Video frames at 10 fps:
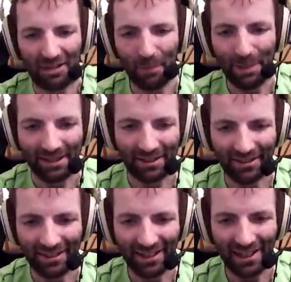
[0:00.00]
bit.
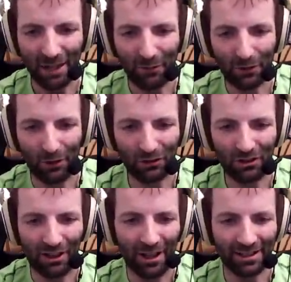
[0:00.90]
Ever so
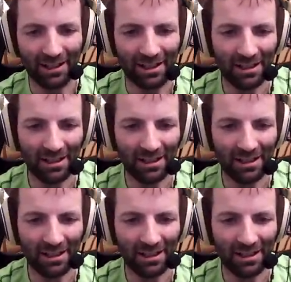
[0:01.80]
slightly.